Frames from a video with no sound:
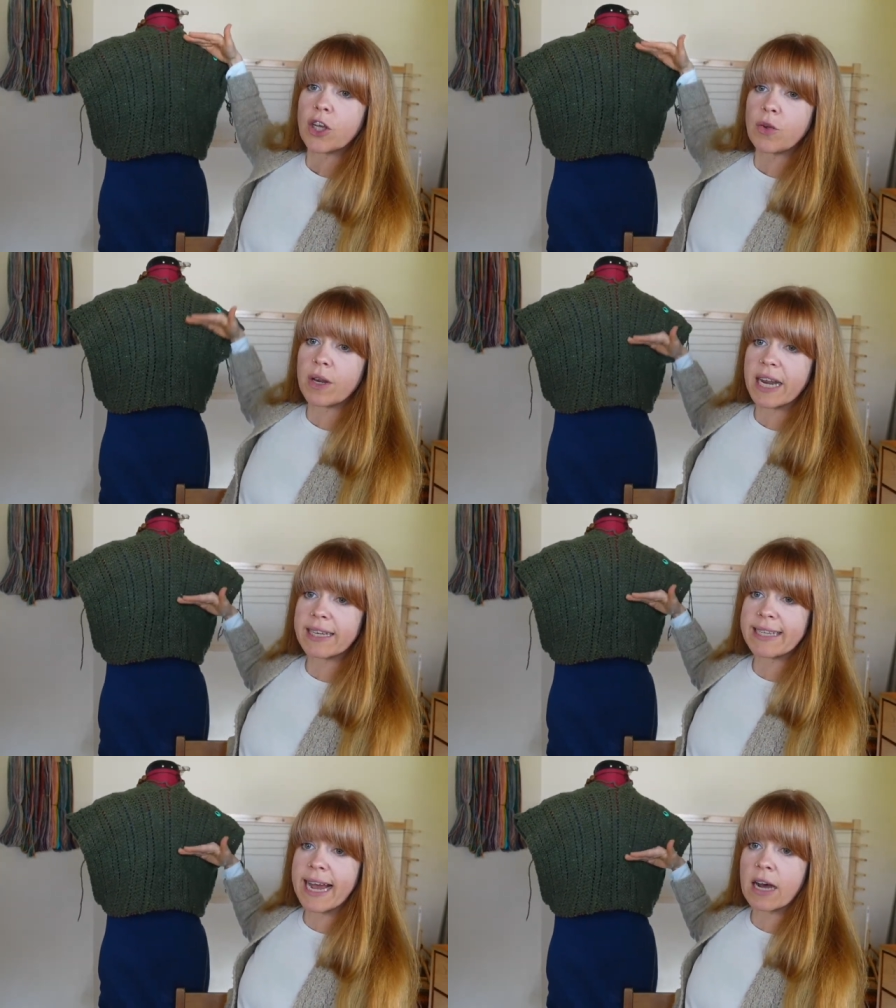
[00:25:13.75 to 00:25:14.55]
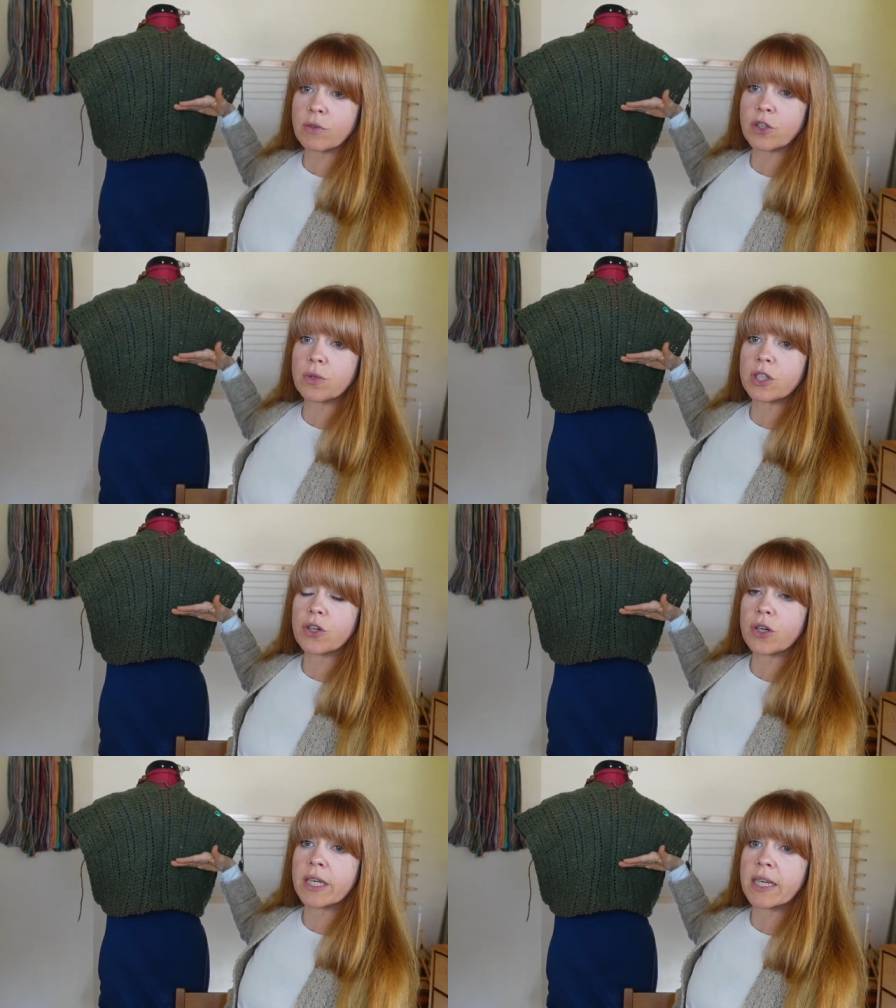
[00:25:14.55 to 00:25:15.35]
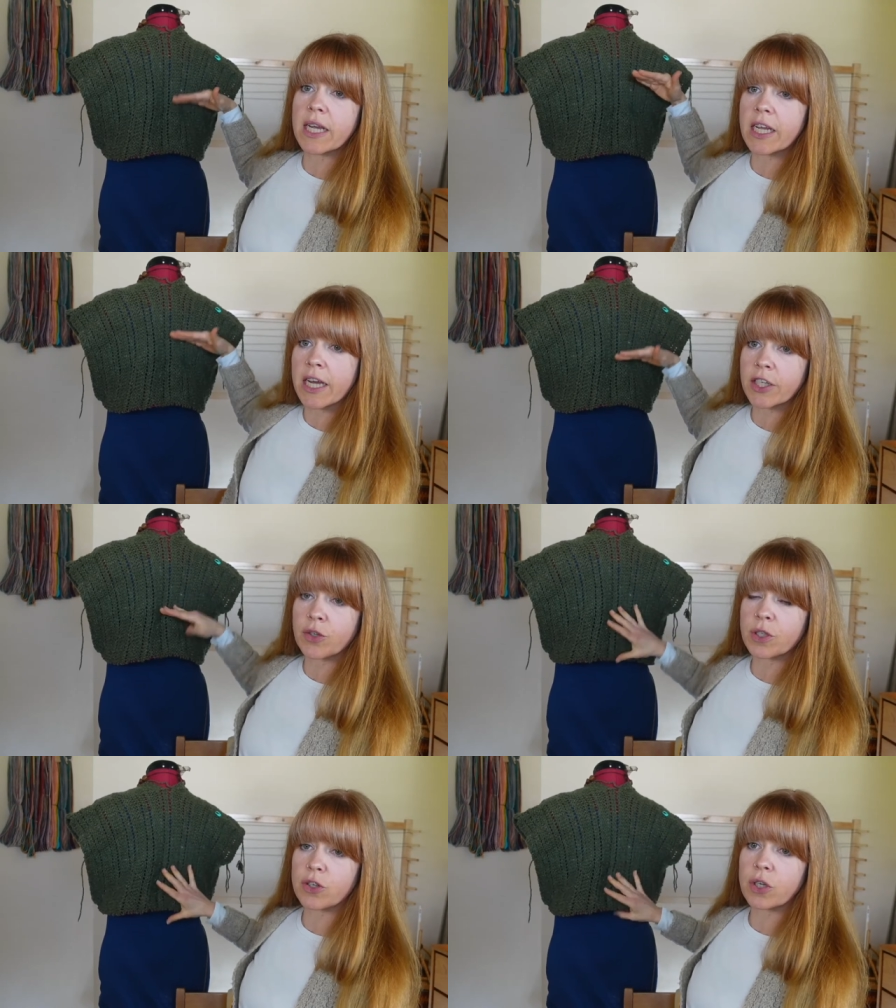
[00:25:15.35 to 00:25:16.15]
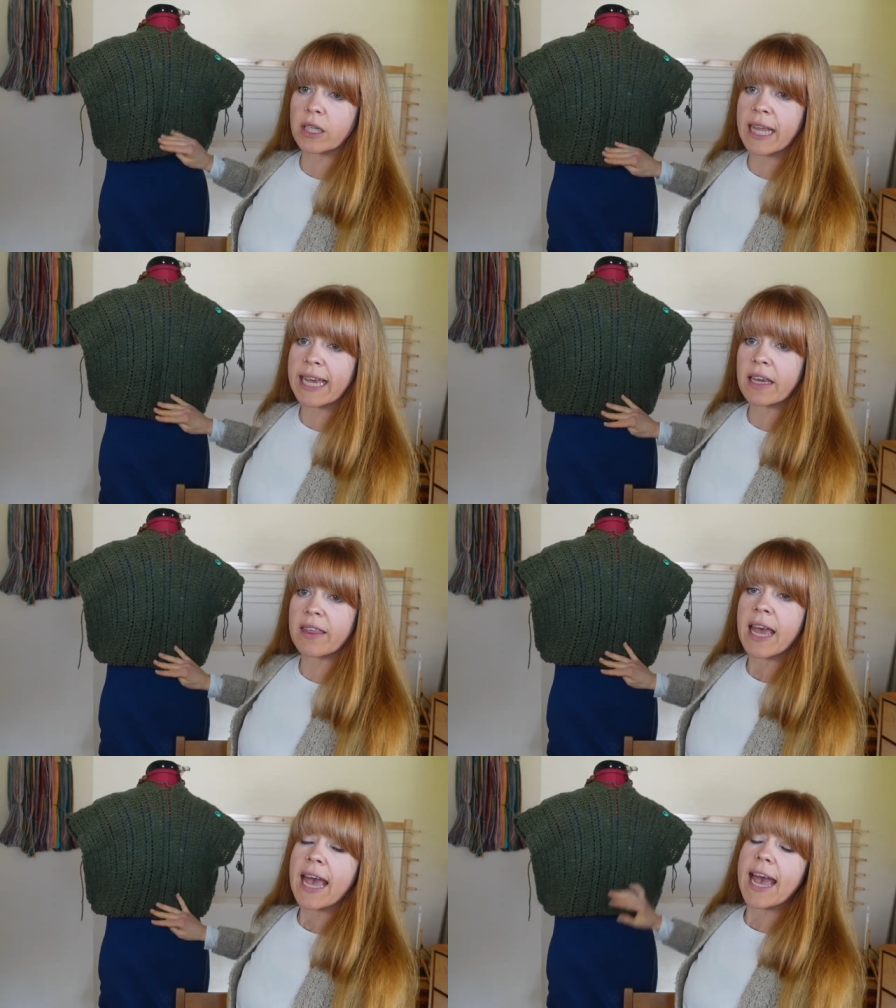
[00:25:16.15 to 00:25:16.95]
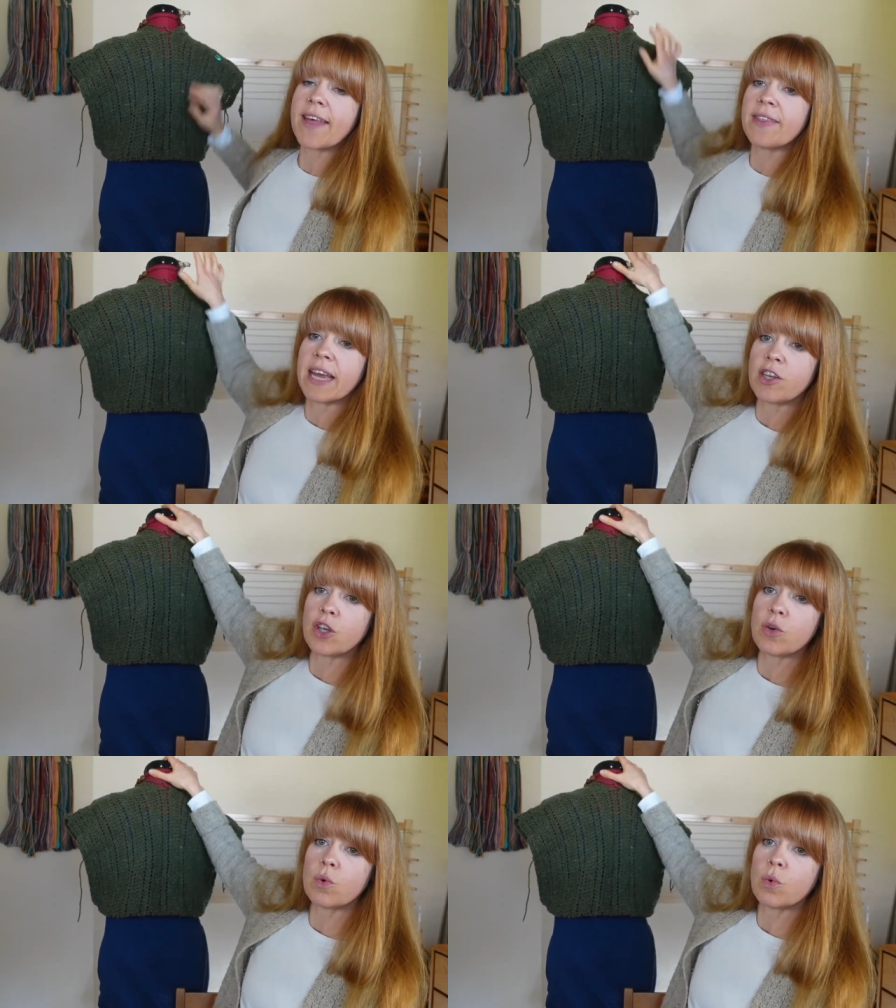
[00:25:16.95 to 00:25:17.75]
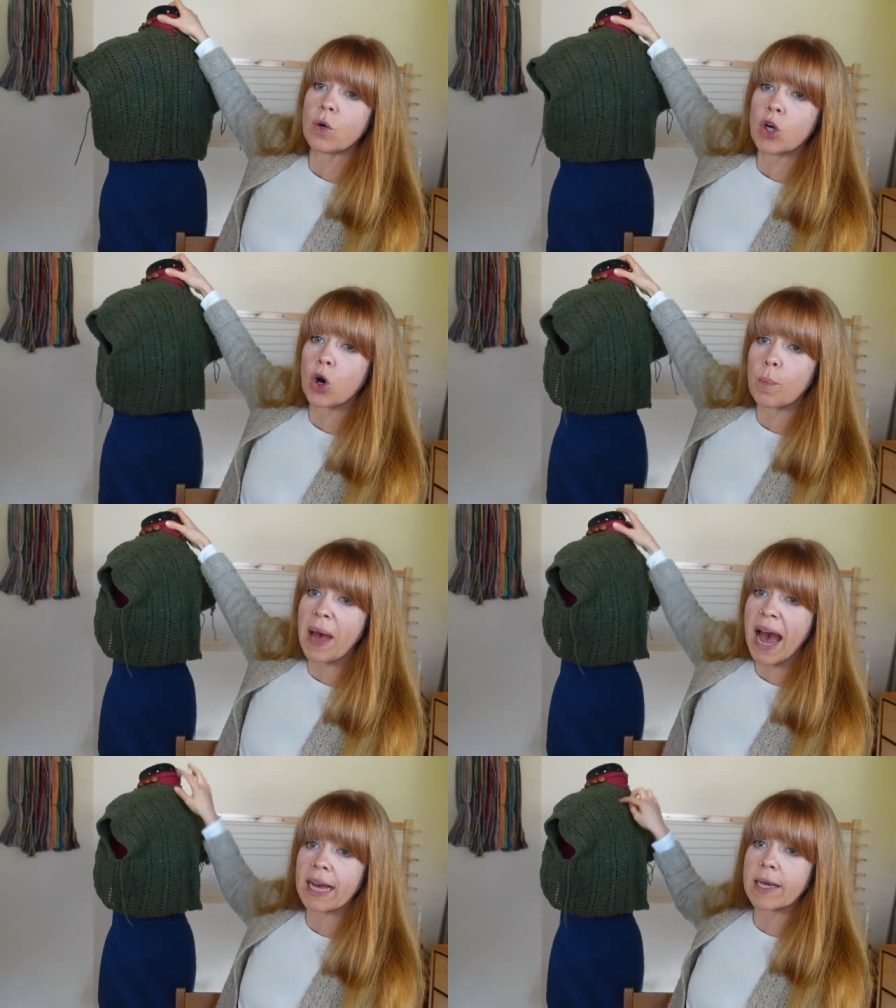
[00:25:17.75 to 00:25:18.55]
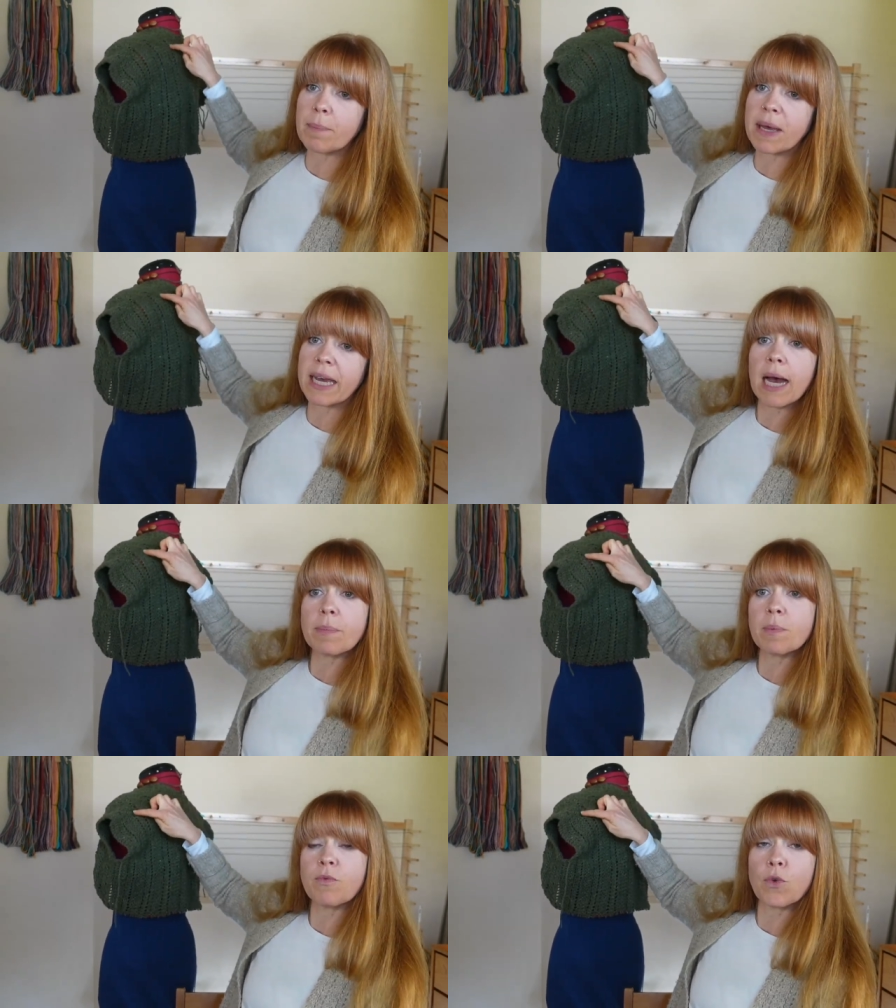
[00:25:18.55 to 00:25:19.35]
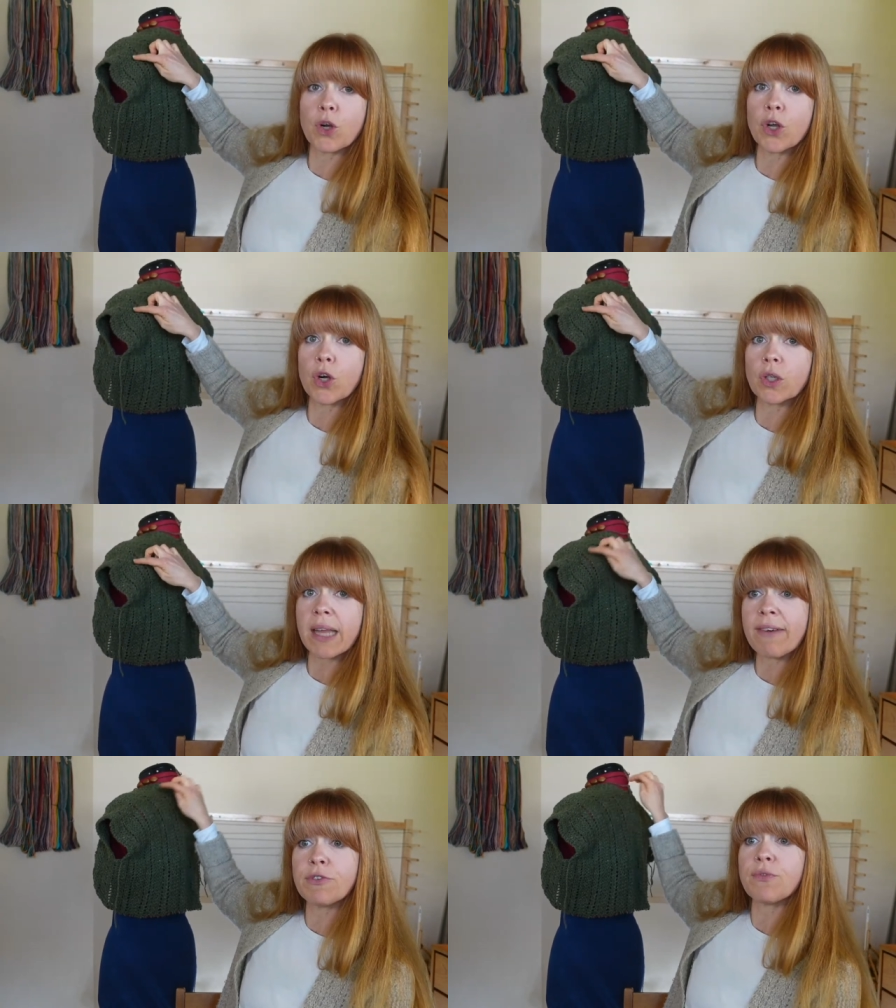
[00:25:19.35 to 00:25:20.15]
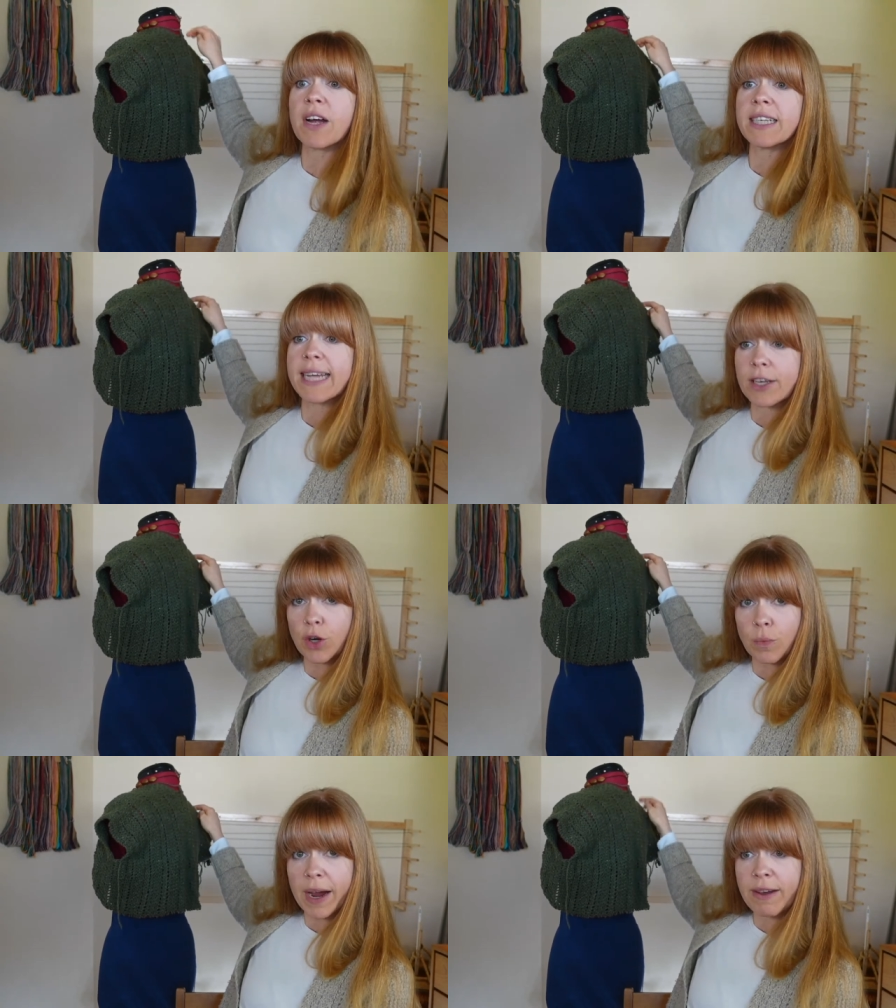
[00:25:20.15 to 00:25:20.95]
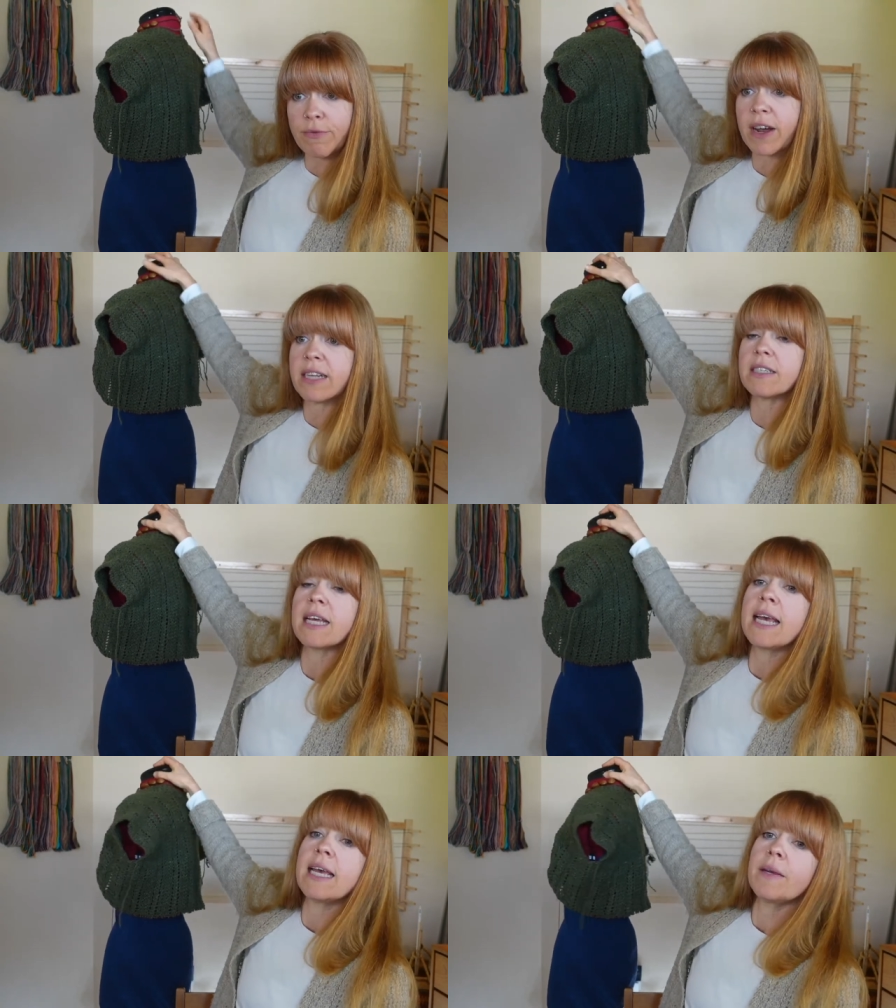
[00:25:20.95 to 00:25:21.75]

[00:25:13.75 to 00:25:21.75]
You knit down to a certain uh, to a certain length, and then you go back, pick up for your left front and your right front.